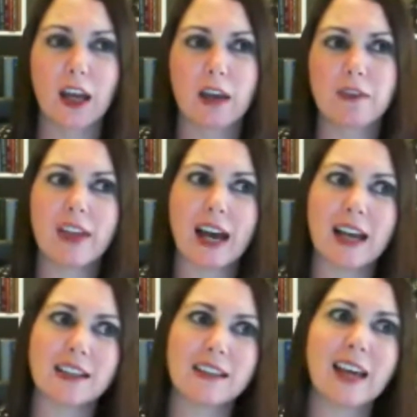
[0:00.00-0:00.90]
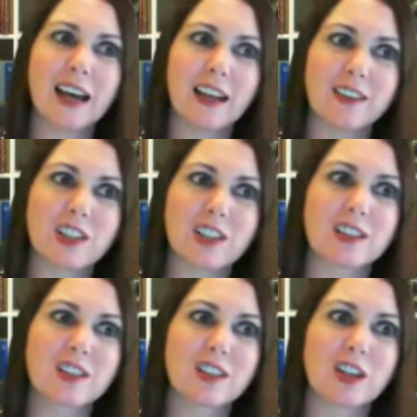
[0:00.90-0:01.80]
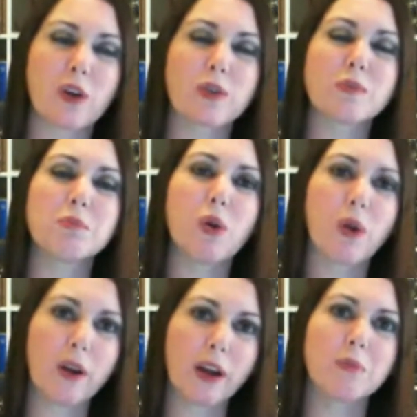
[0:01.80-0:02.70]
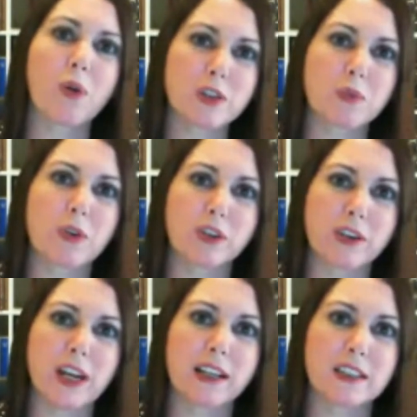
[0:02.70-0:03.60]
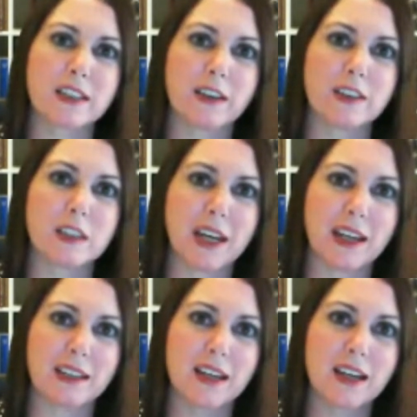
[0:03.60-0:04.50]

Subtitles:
That just goes more and more toward creating a safe space.